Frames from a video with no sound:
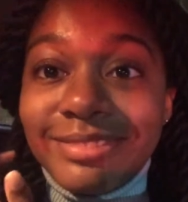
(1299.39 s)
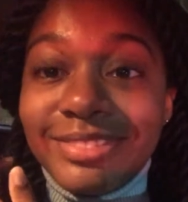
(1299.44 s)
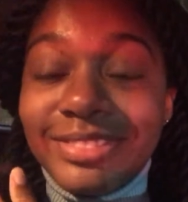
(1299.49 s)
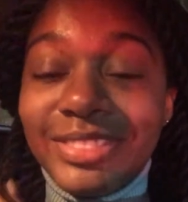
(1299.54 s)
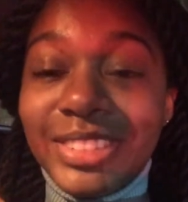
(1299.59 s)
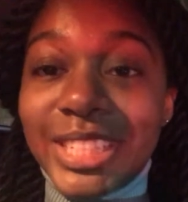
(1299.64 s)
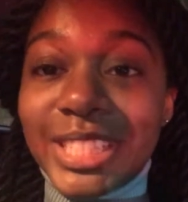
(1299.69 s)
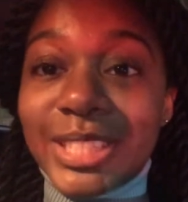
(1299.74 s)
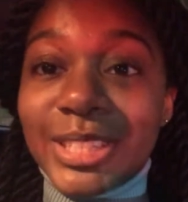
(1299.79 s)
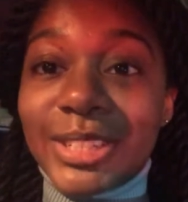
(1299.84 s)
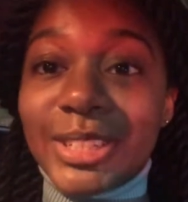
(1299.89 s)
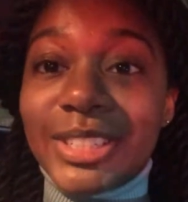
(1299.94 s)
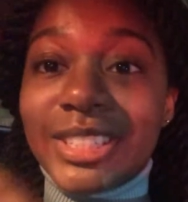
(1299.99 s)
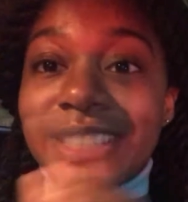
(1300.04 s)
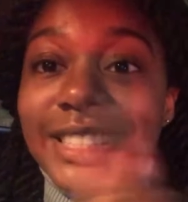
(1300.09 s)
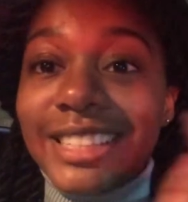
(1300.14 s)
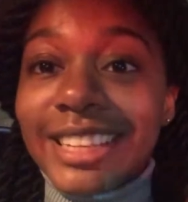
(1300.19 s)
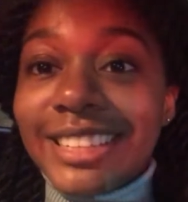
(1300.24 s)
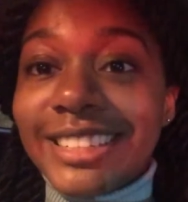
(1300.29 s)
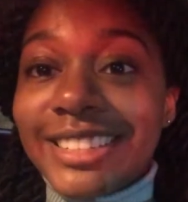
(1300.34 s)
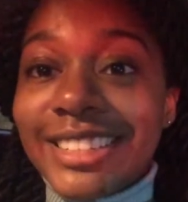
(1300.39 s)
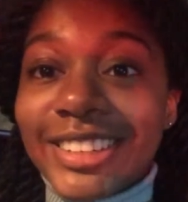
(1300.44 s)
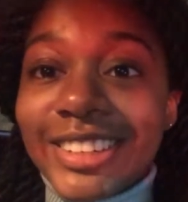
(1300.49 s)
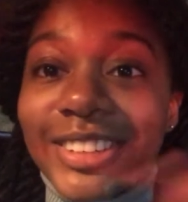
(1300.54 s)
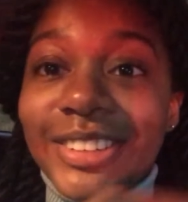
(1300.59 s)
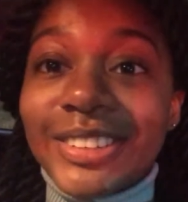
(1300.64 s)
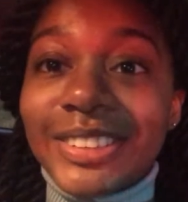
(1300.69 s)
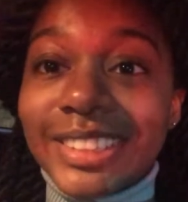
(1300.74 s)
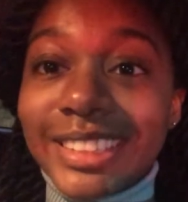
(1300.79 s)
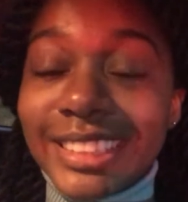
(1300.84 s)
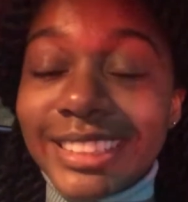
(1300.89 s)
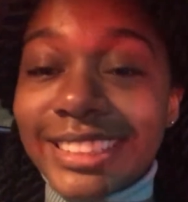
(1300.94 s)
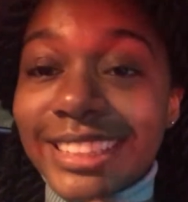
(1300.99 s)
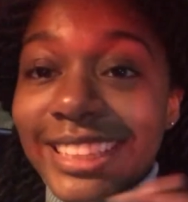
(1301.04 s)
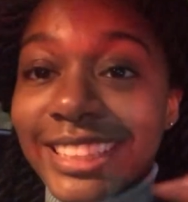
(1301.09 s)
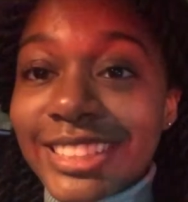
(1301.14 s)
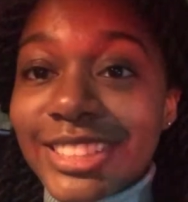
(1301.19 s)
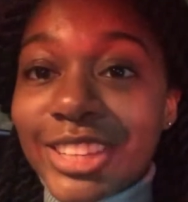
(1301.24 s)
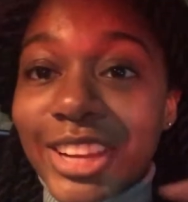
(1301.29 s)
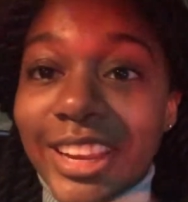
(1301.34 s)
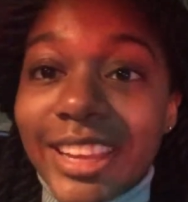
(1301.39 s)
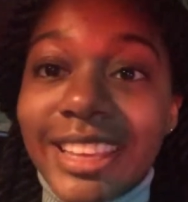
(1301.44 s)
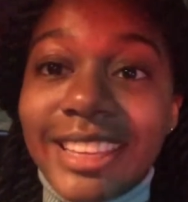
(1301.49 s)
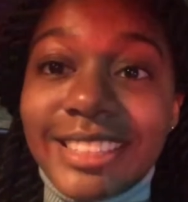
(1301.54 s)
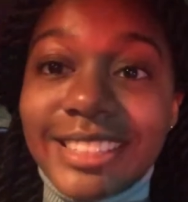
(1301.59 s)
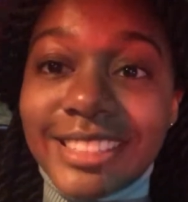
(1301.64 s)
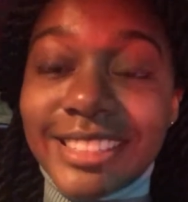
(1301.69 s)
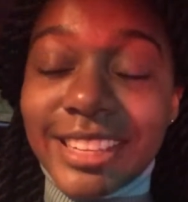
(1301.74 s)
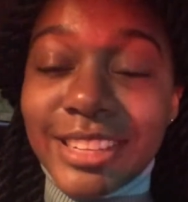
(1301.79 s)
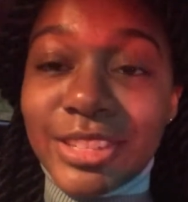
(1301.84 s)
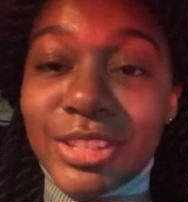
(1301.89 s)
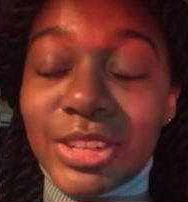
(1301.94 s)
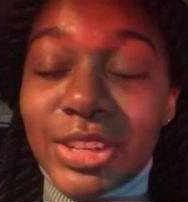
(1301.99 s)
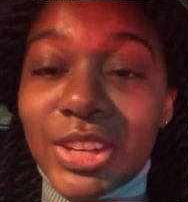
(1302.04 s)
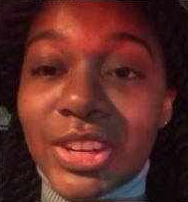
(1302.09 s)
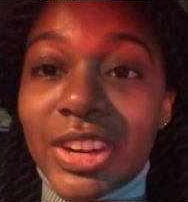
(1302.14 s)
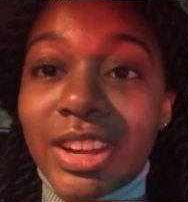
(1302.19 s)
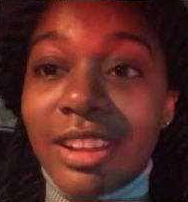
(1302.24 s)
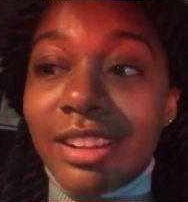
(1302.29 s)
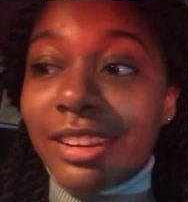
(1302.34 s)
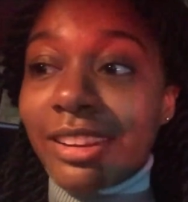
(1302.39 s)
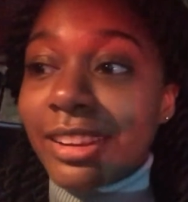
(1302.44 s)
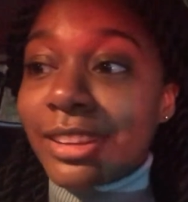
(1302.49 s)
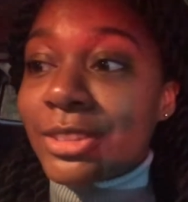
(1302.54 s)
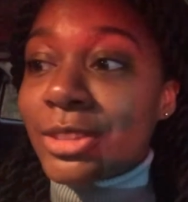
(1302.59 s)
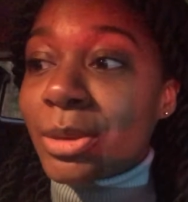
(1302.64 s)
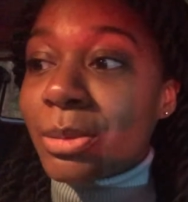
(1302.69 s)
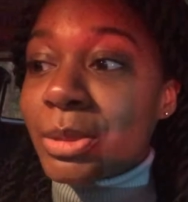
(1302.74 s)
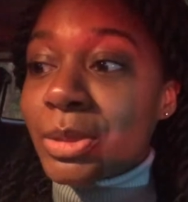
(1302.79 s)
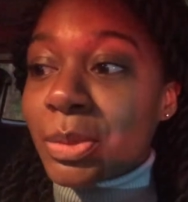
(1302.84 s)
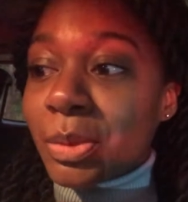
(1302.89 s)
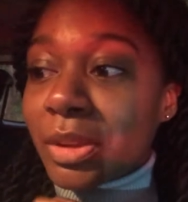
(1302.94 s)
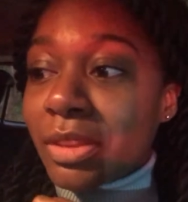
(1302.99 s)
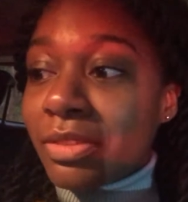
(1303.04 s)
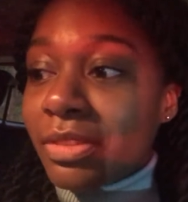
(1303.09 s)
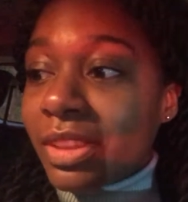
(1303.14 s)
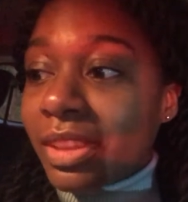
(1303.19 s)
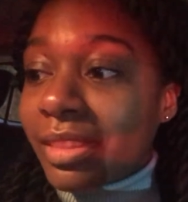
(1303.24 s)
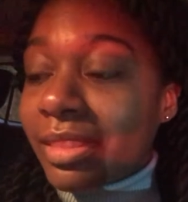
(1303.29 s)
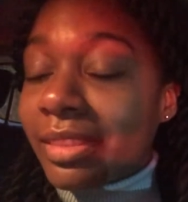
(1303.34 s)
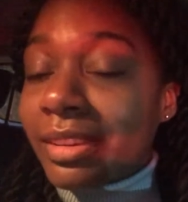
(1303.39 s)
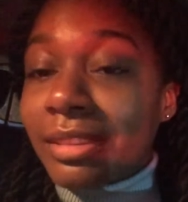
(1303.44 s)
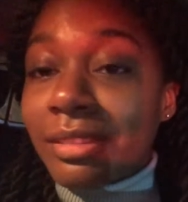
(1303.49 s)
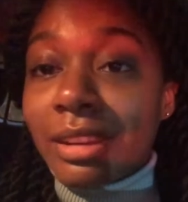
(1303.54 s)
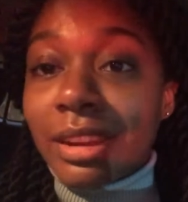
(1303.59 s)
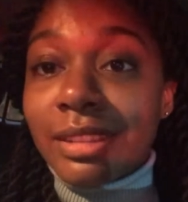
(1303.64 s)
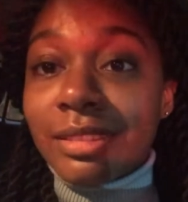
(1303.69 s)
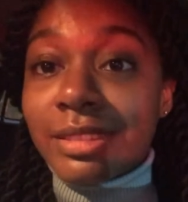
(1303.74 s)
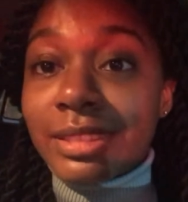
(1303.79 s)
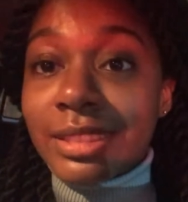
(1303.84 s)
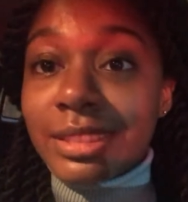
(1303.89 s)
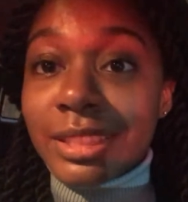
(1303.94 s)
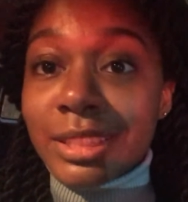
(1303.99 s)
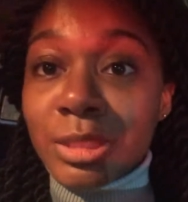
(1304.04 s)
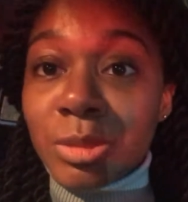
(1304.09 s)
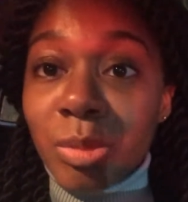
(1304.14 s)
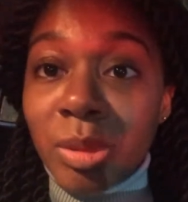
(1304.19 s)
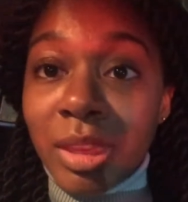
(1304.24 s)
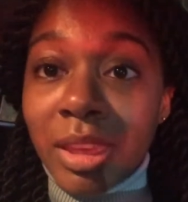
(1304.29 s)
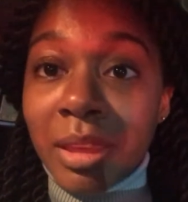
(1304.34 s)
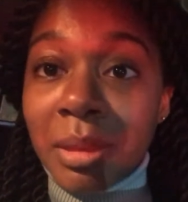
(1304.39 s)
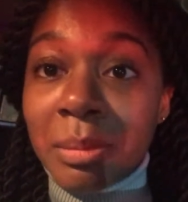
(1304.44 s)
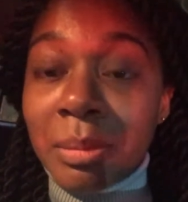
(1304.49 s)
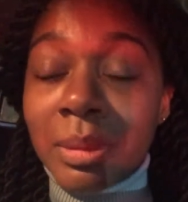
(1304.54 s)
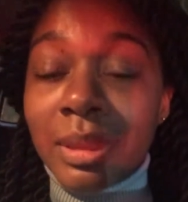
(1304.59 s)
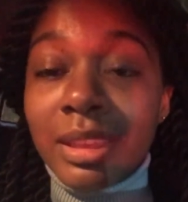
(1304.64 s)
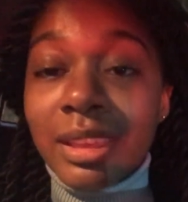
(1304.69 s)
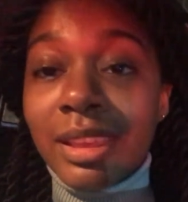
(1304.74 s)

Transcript: visitors center, or like check-in center, on October 25th around 6 p.m.